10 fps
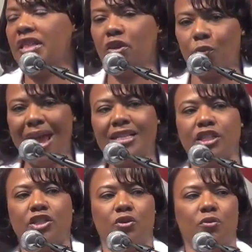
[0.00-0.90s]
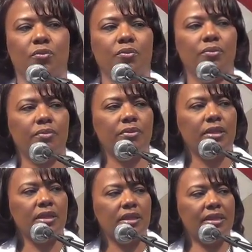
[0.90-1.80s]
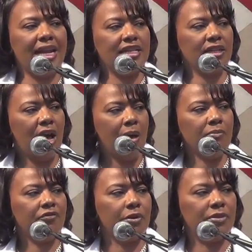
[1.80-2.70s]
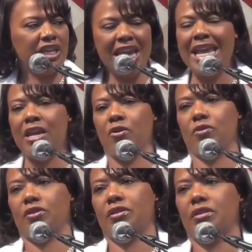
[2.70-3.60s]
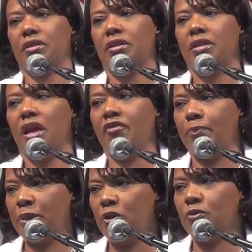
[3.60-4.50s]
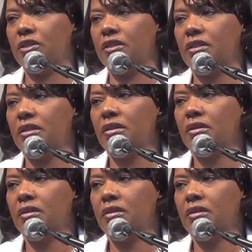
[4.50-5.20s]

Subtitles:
and the residue that has come from years of abuse.